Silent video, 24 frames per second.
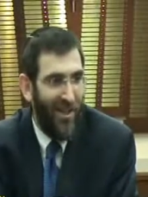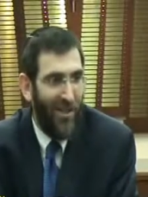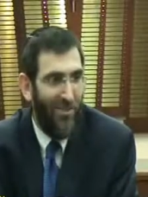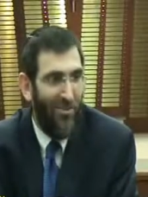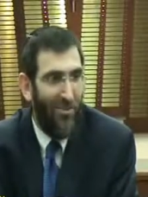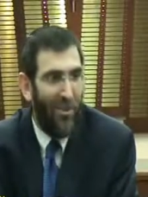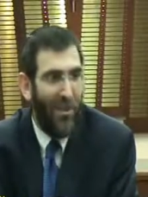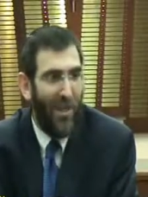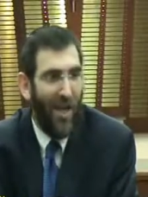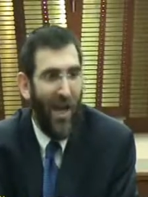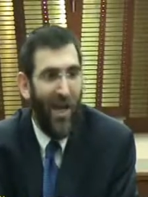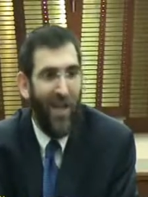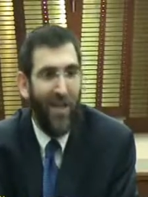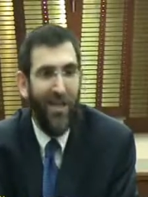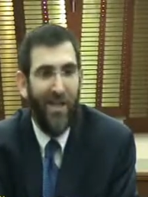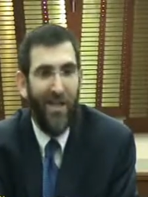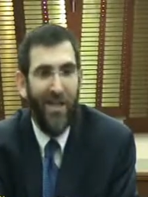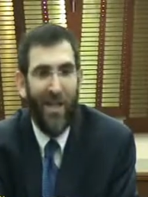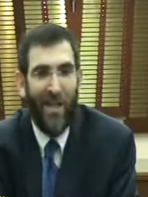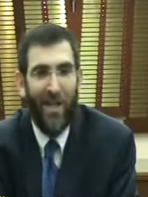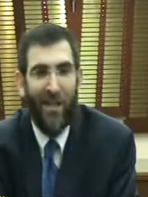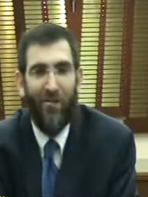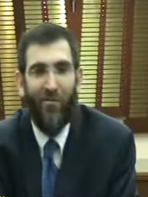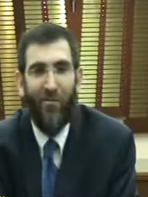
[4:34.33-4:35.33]
It's what
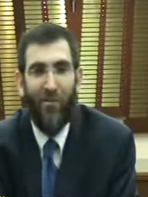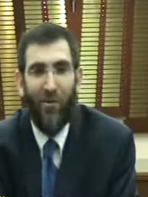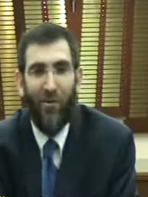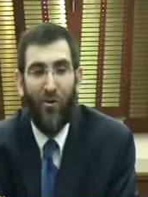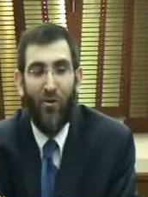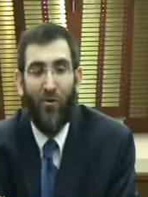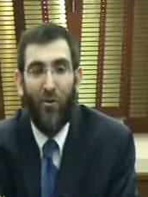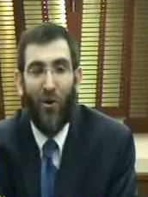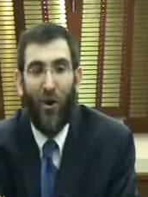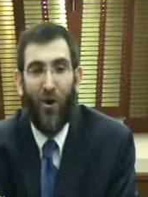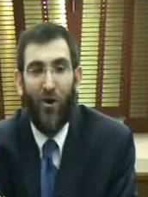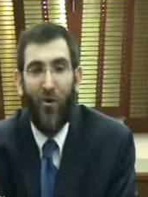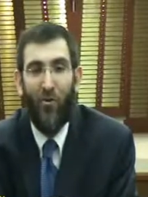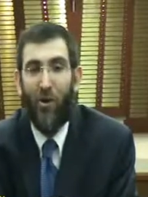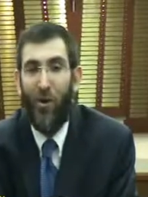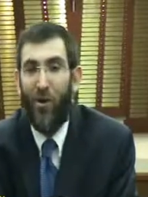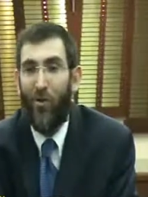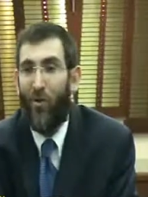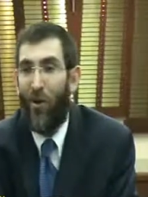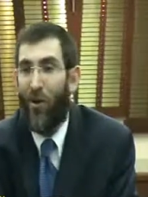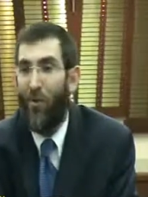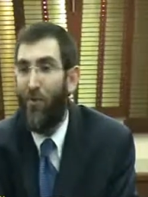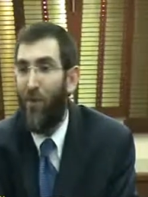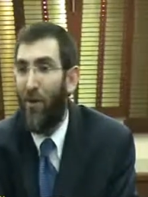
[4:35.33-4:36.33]
God gave to our
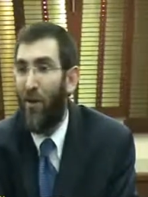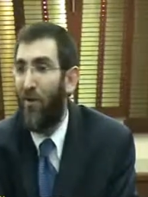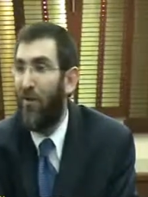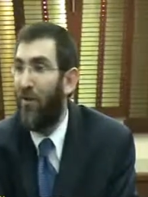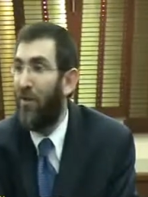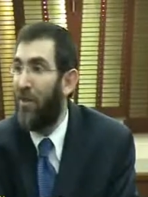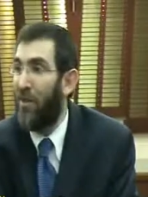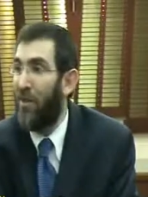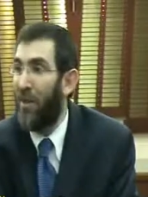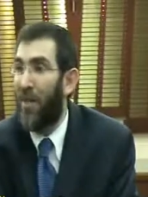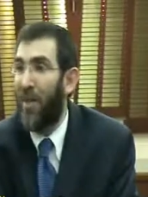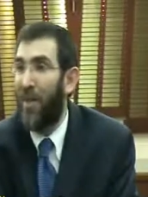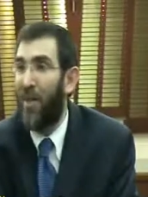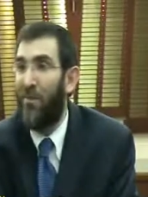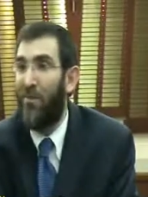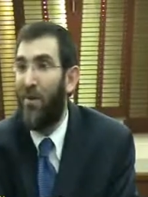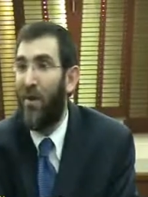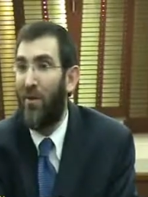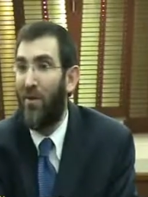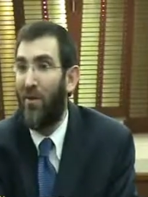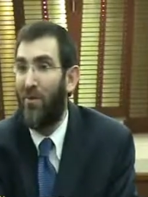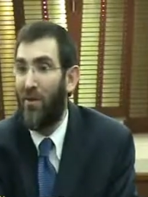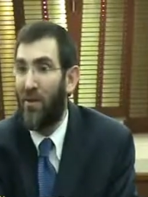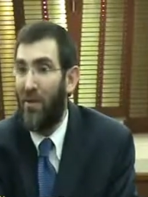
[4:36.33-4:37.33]
great grandparents at
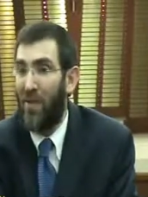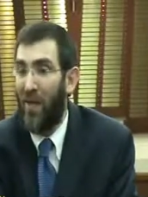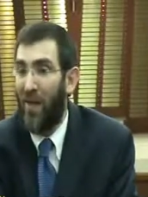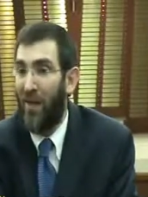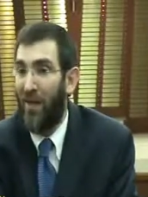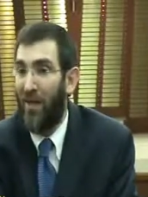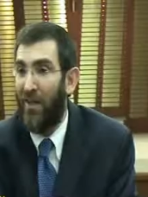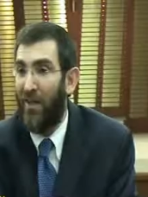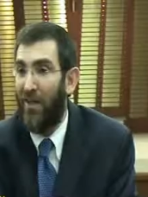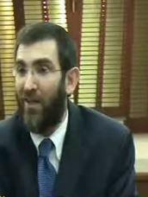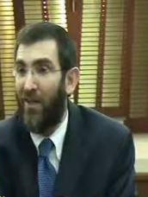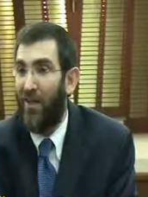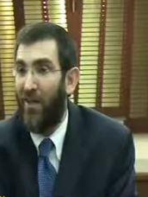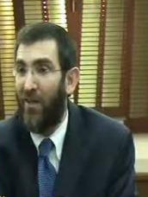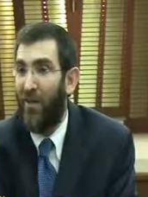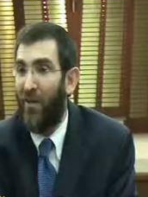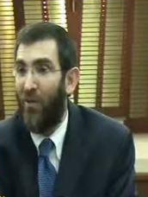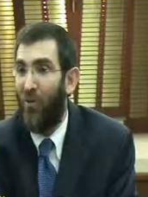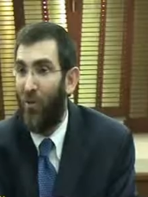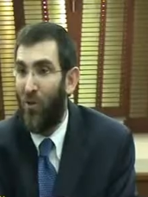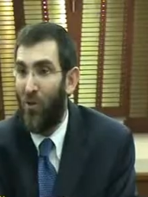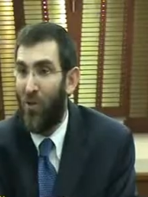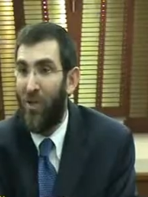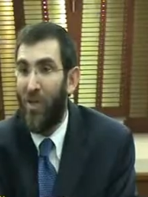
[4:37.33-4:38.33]
the mountain of Sinai,
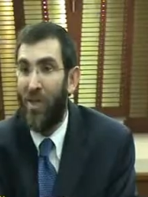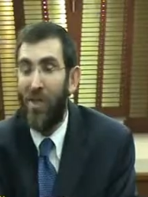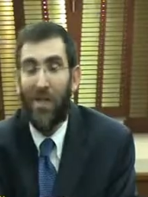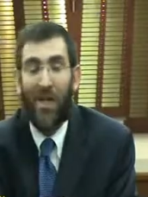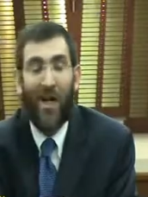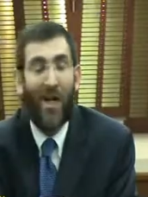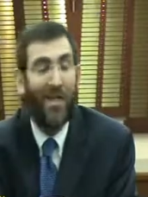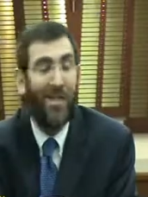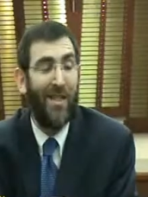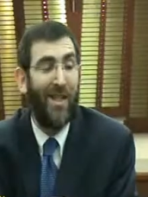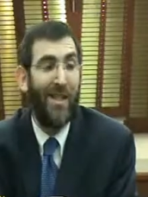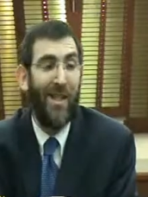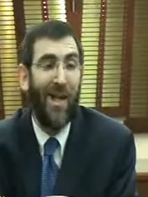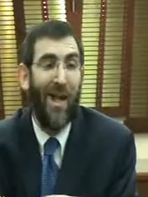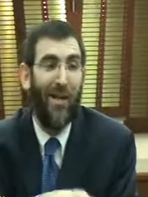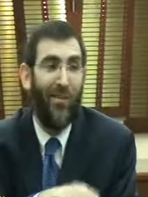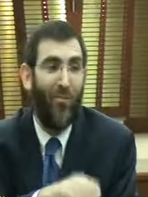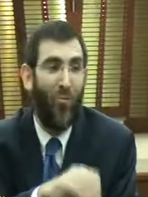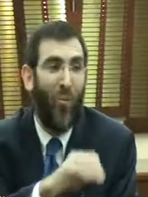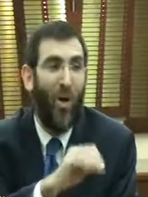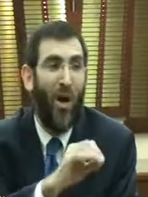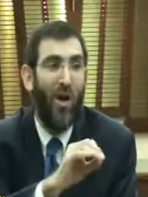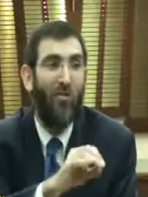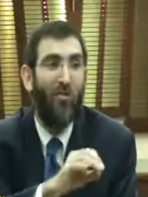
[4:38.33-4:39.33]
which says, God says,
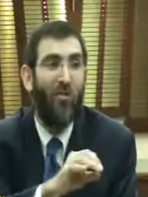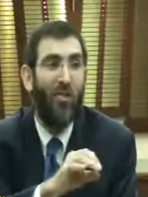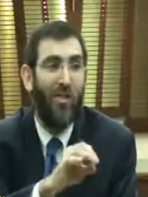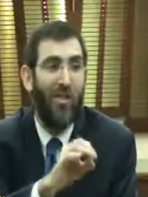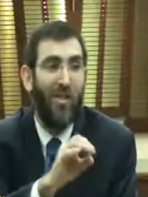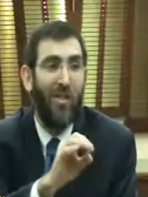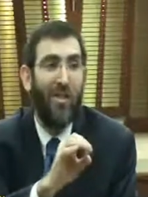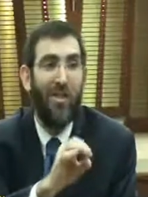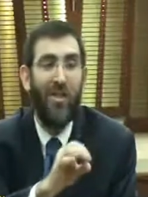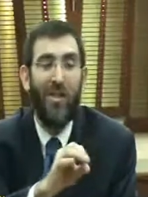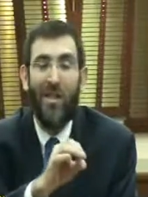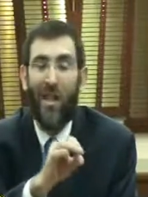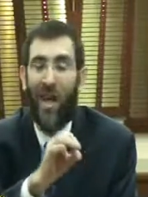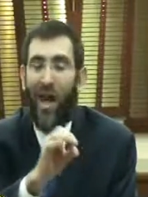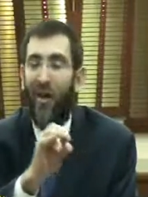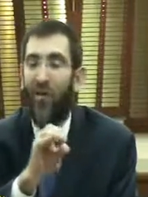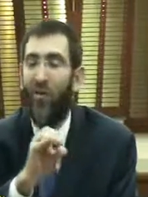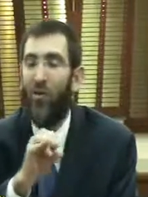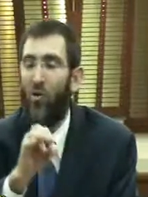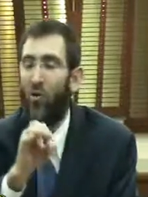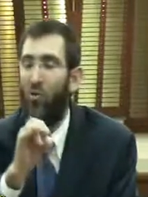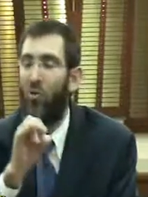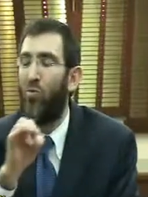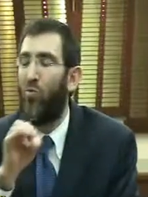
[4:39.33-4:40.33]
I'm watching to see
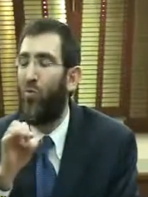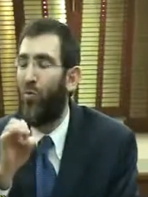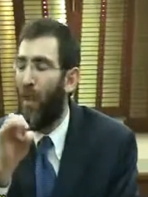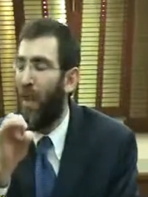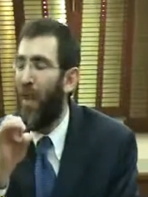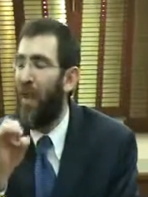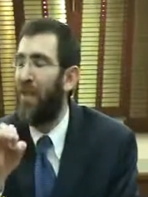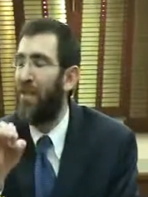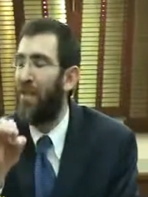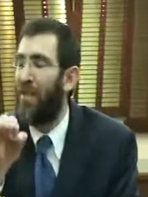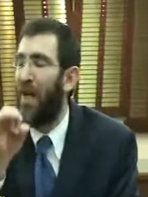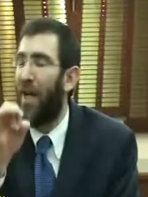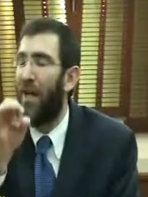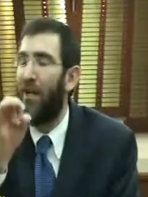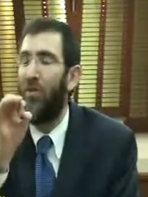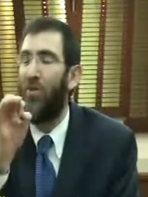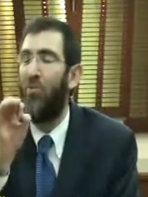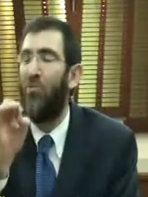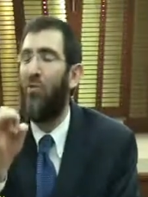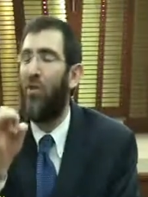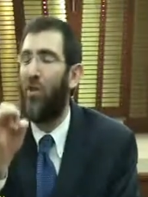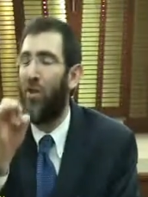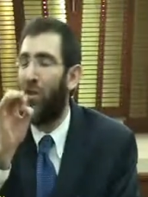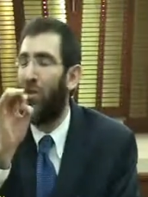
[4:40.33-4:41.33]
how you pass
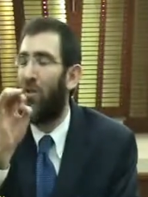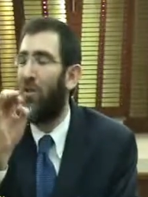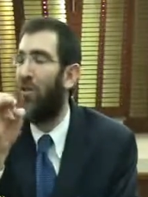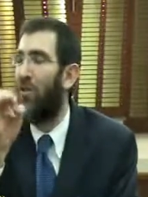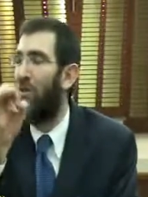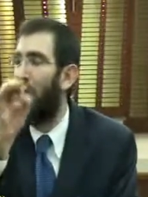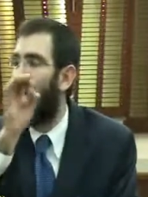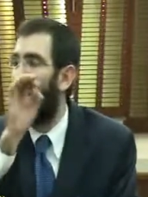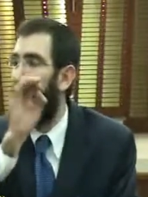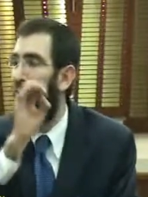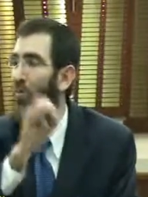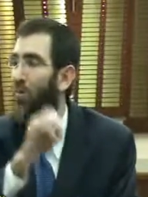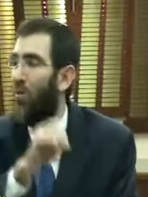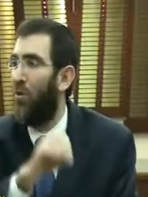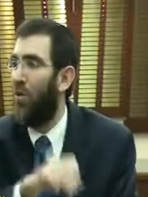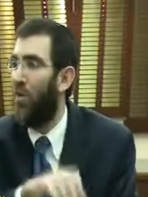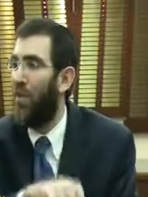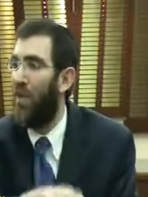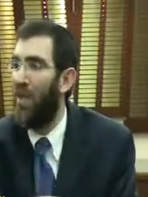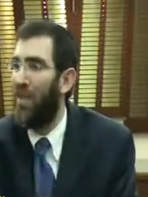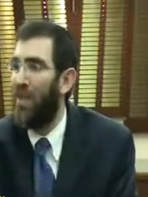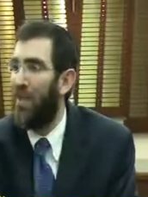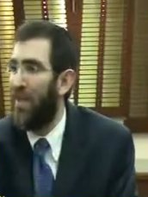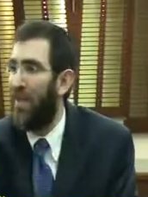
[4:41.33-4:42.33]
and you deal
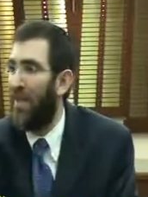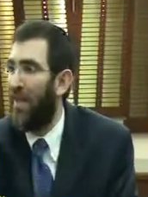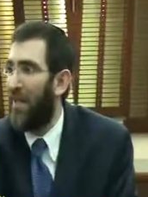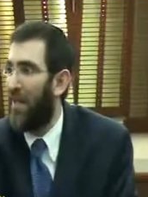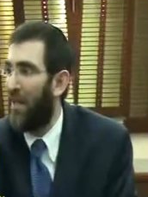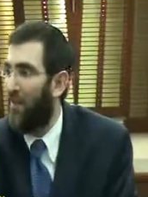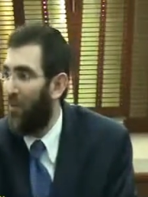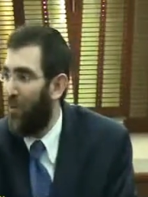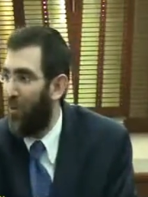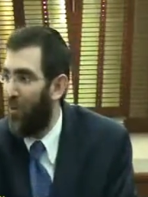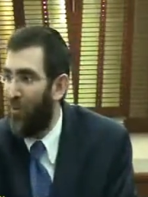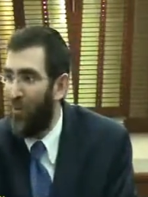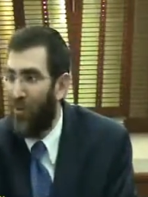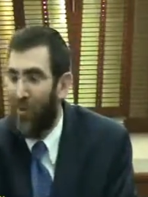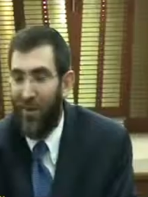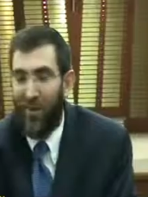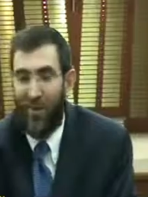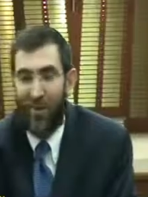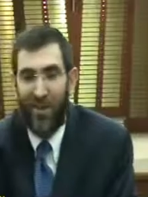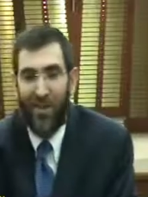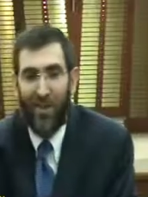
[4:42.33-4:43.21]
with the test that I give you.